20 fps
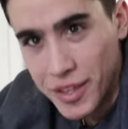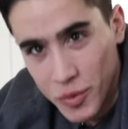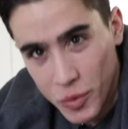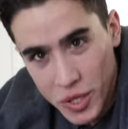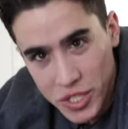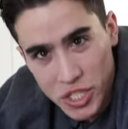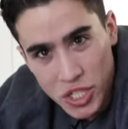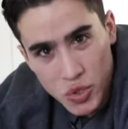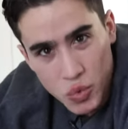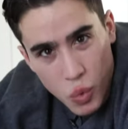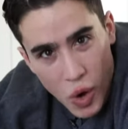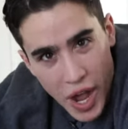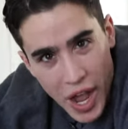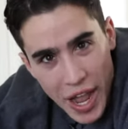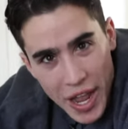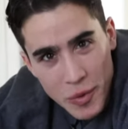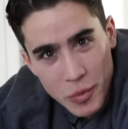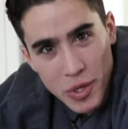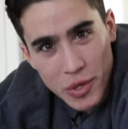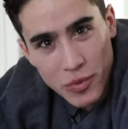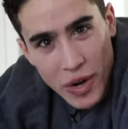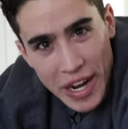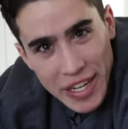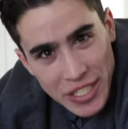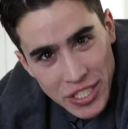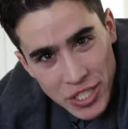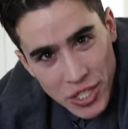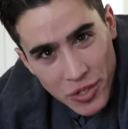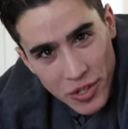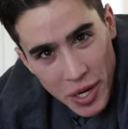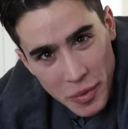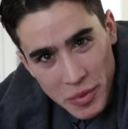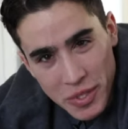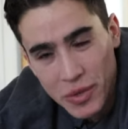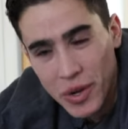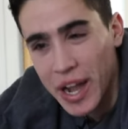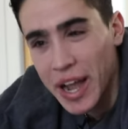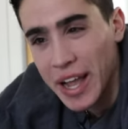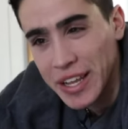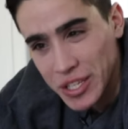which is why we write scripts.
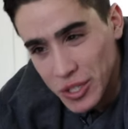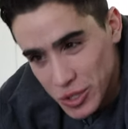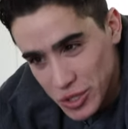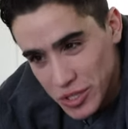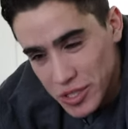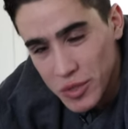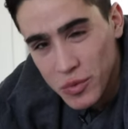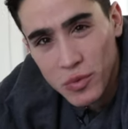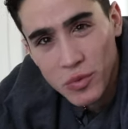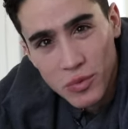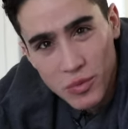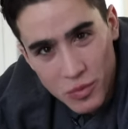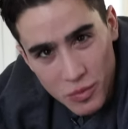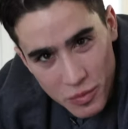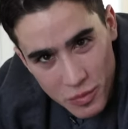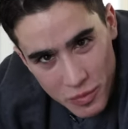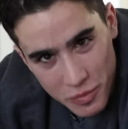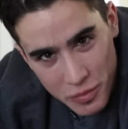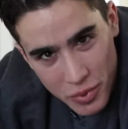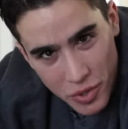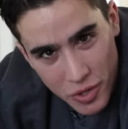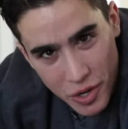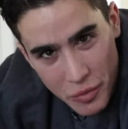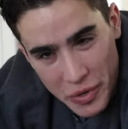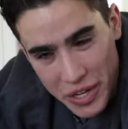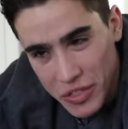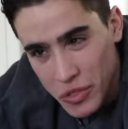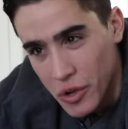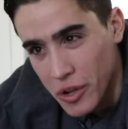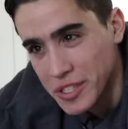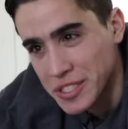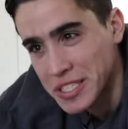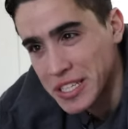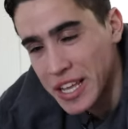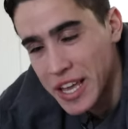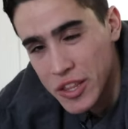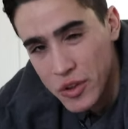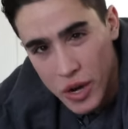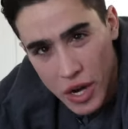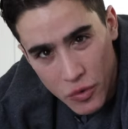Why I usually put all my thoughts
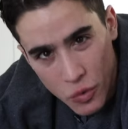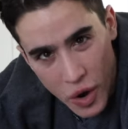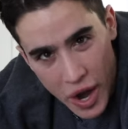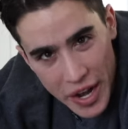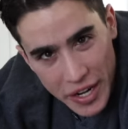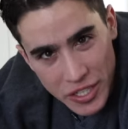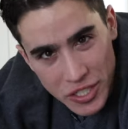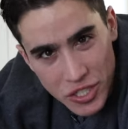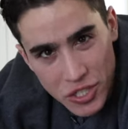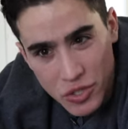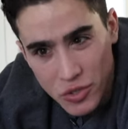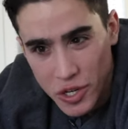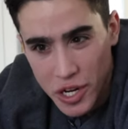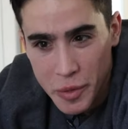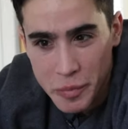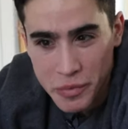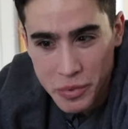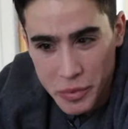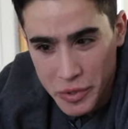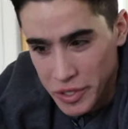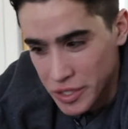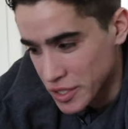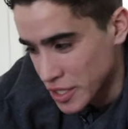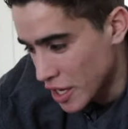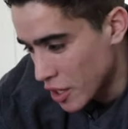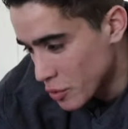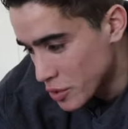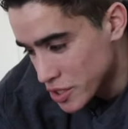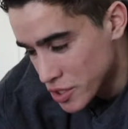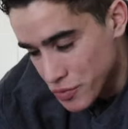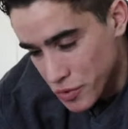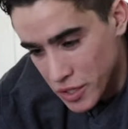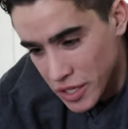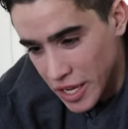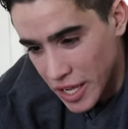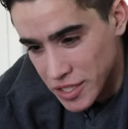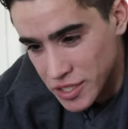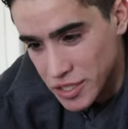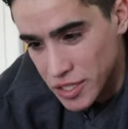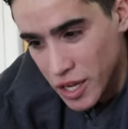together. I write a script because I always
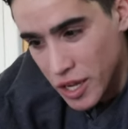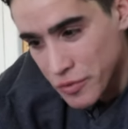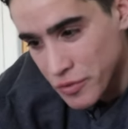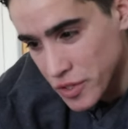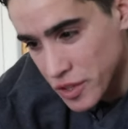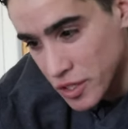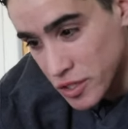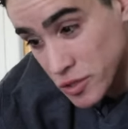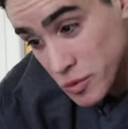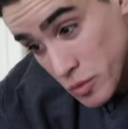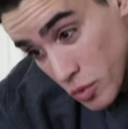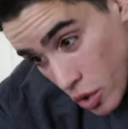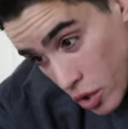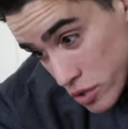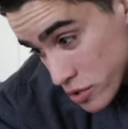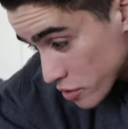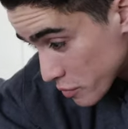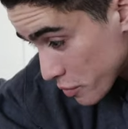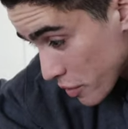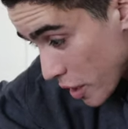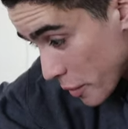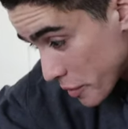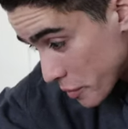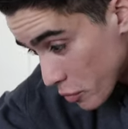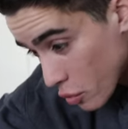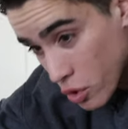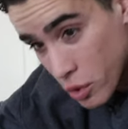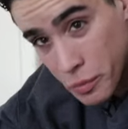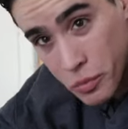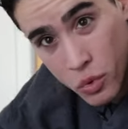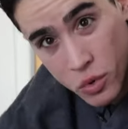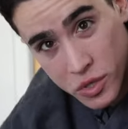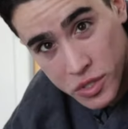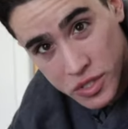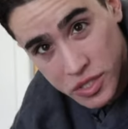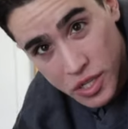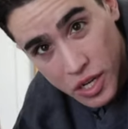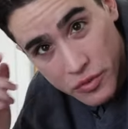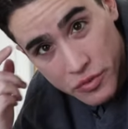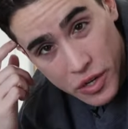forget stuff, and there's also probably more
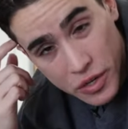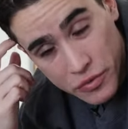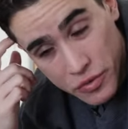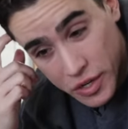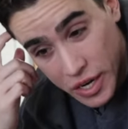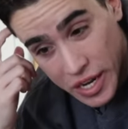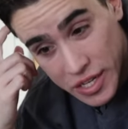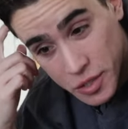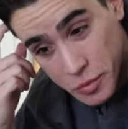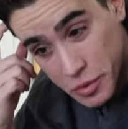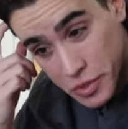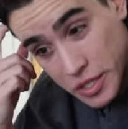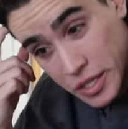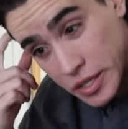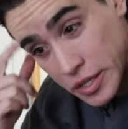important stuff I forgot to put